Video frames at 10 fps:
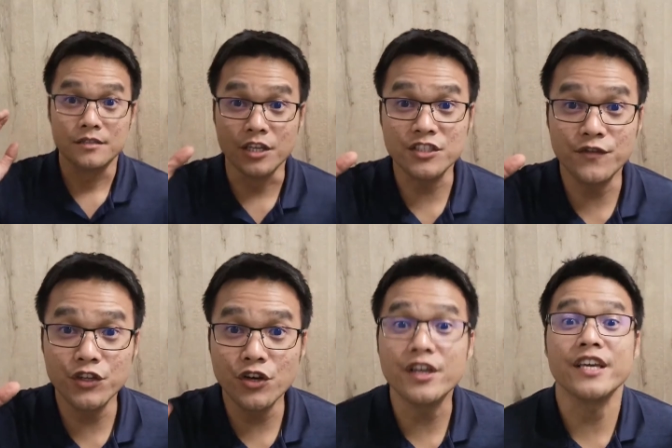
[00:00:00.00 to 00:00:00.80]
This
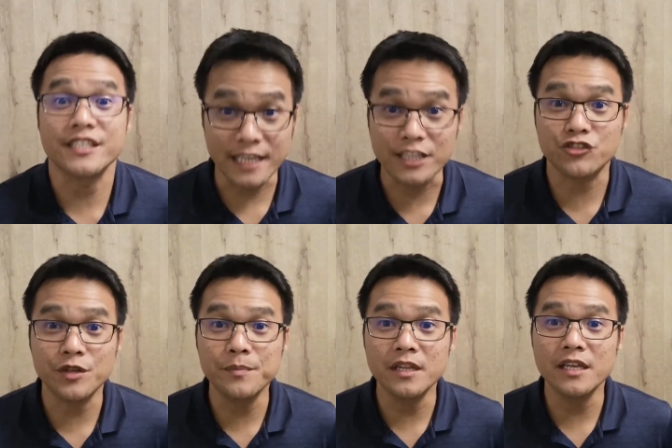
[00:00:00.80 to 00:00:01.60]
video is
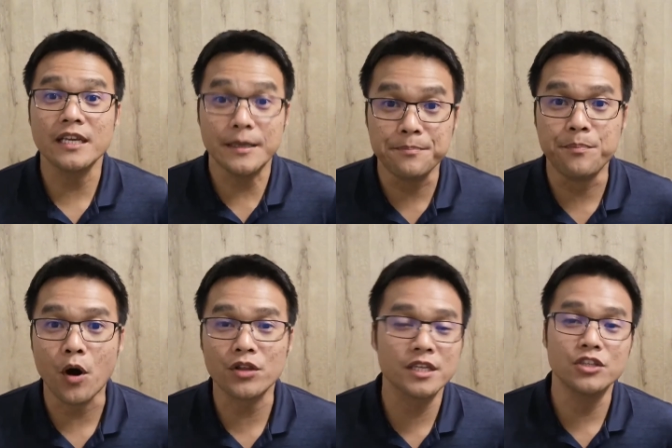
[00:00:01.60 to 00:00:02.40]
extremely
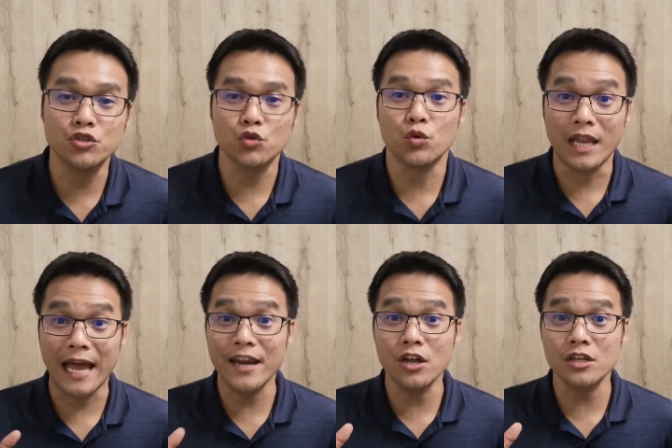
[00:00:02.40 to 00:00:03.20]
important to
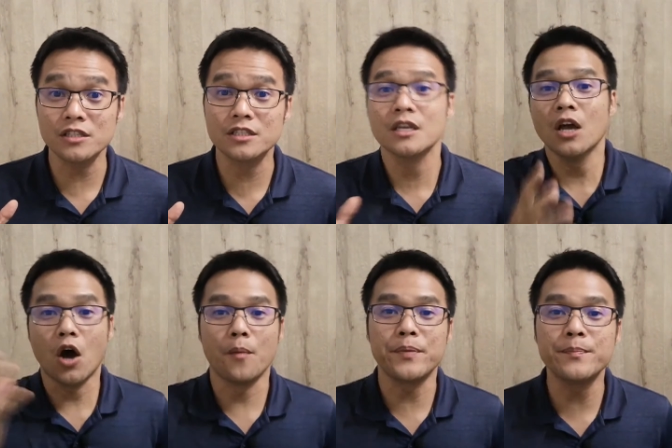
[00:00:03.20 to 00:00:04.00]
landlords
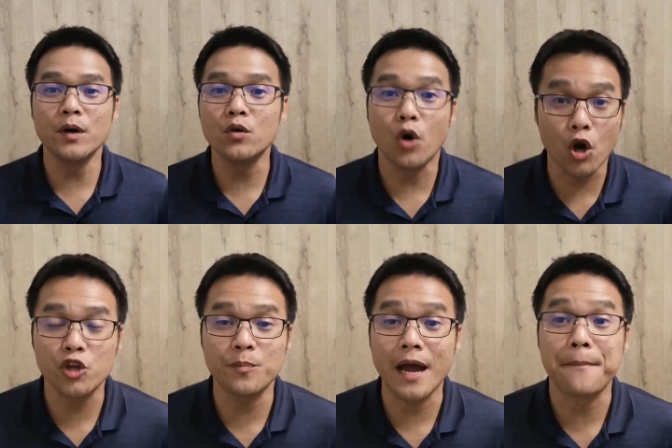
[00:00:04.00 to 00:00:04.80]
or people who
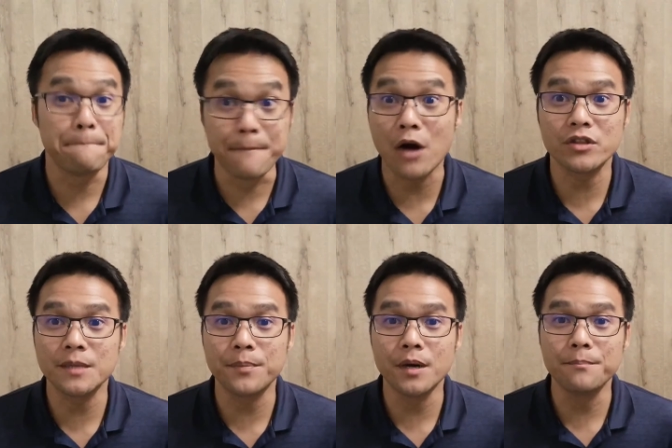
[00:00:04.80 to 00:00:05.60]
occupy
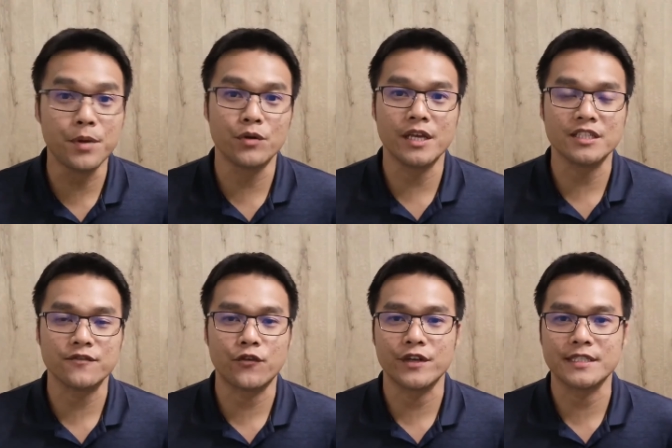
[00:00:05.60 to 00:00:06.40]
multiple buildings.
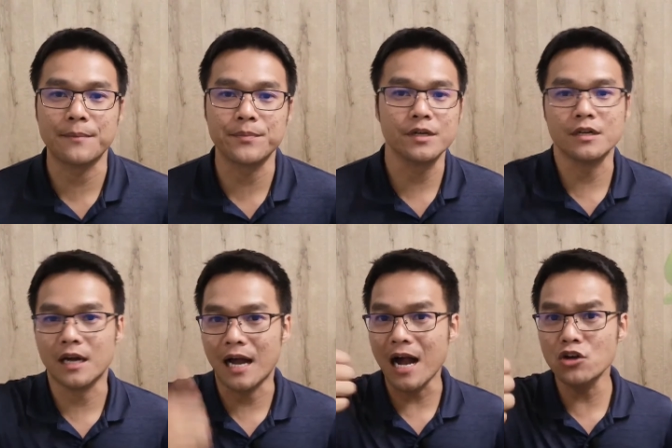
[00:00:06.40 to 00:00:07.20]
For example, a
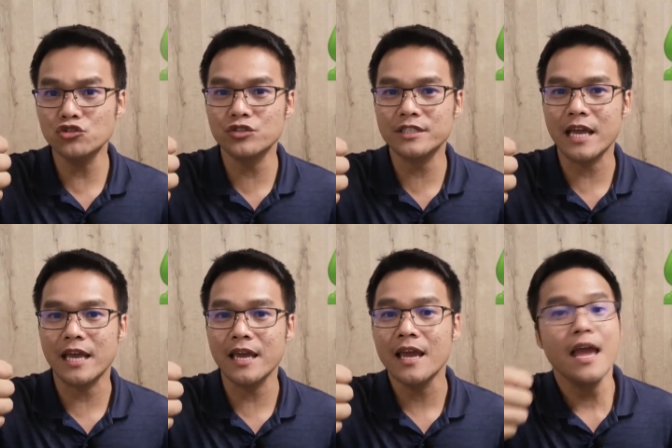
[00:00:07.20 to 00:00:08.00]
house to
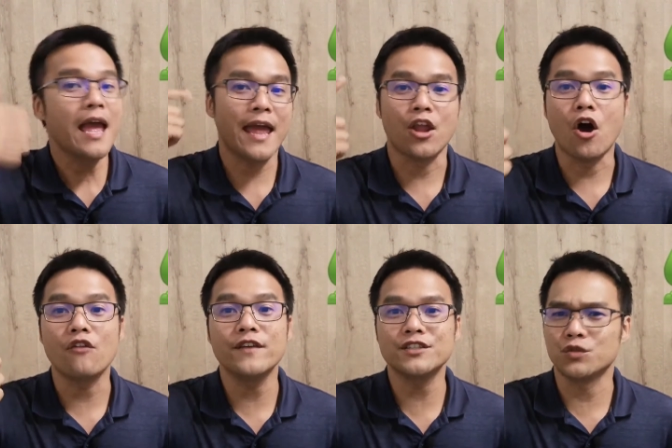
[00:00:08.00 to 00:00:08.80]
stay, an
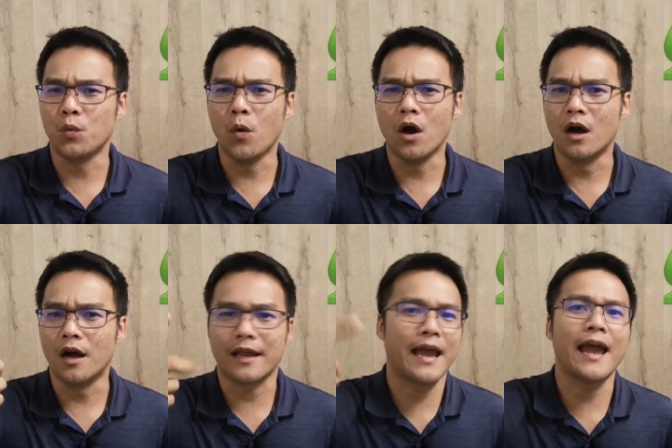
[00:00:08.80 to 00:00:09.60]
office to
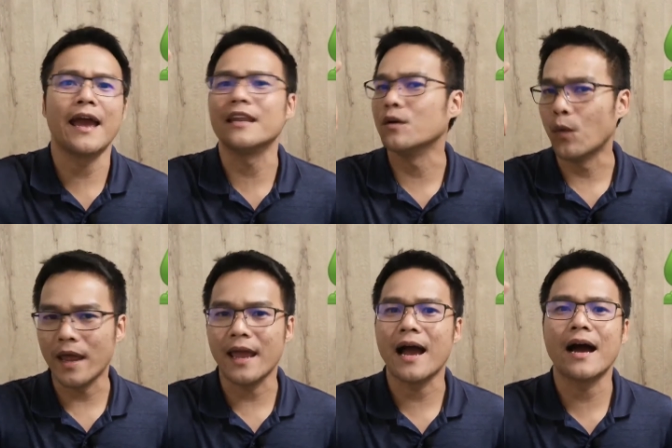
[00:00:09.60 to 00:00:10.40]
work, and a
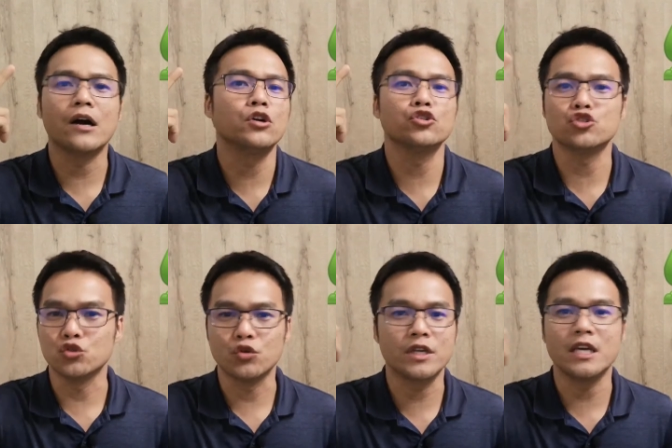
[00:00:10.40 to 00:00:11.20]
warehouse
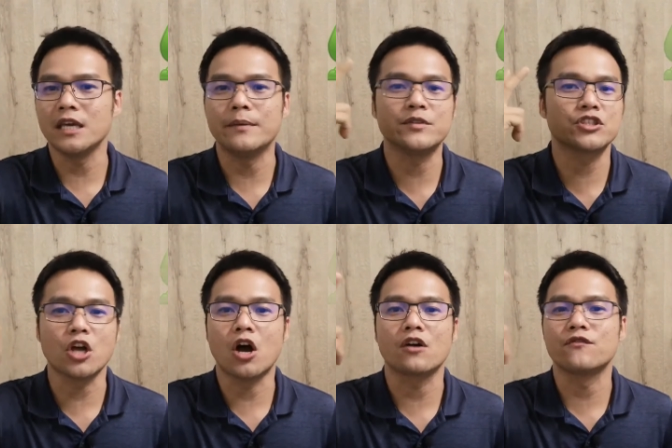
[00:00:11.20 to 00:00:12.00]
to keep
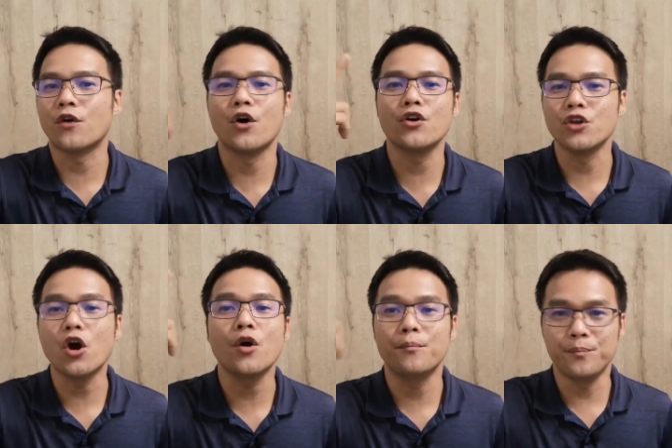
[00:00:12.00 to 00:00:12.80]
stock for your